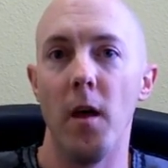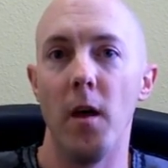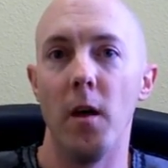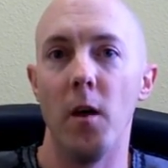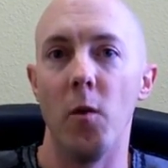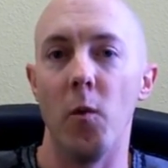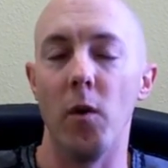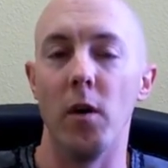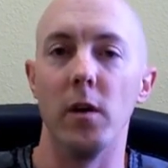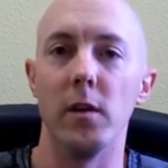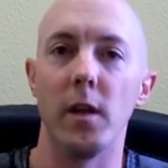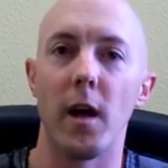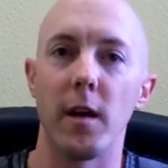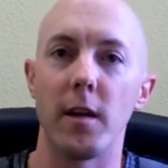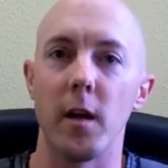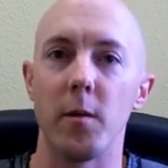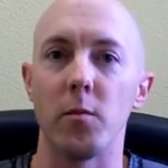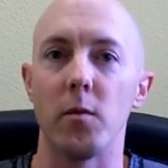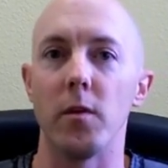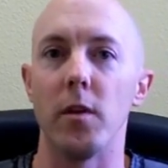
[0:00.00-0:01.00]
Well, a lot of
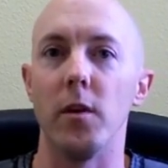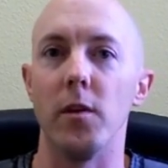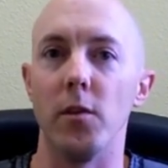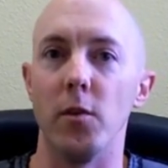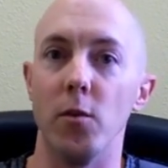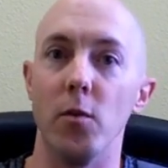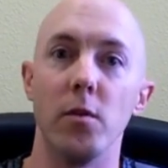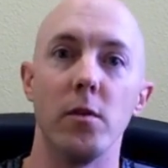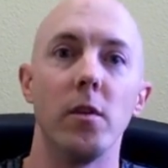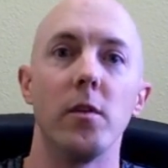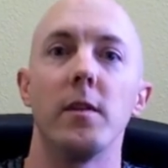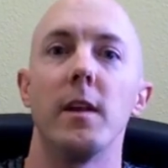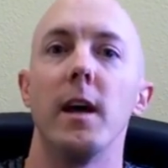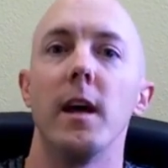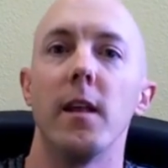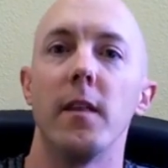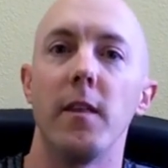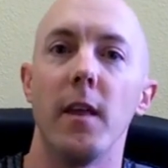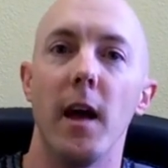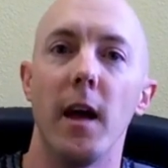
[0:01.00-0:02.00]
times what they'll do is they'll take
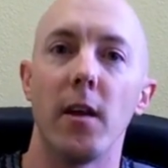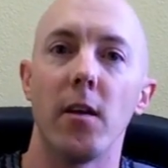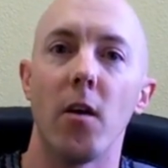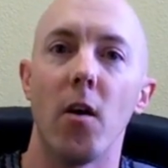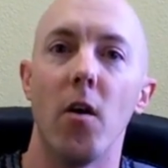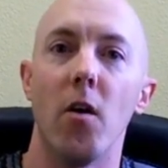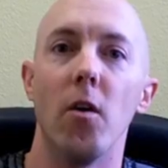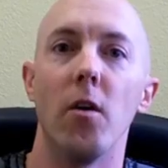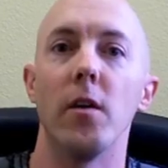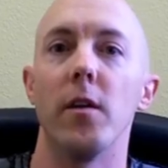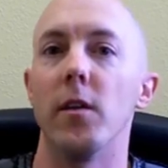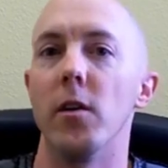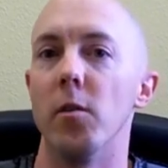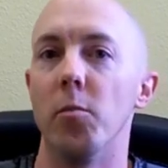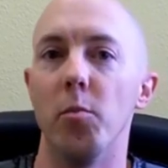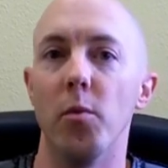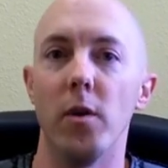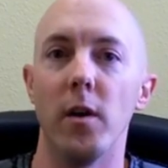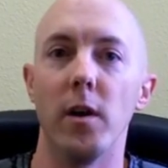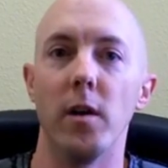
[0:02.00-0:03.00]
that card and they'll
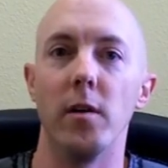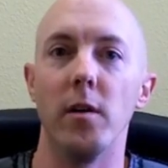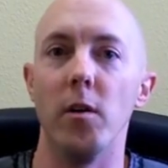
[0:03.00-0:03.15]
put it,